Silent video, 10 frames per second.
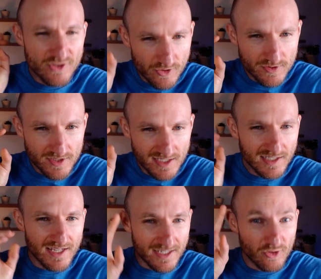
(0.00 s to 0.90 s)
juicy,
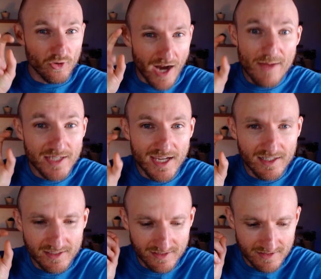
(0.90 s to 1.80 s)
like Grabby
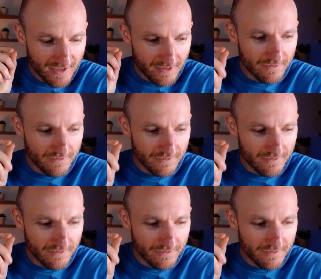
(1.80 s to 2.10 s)
aliens,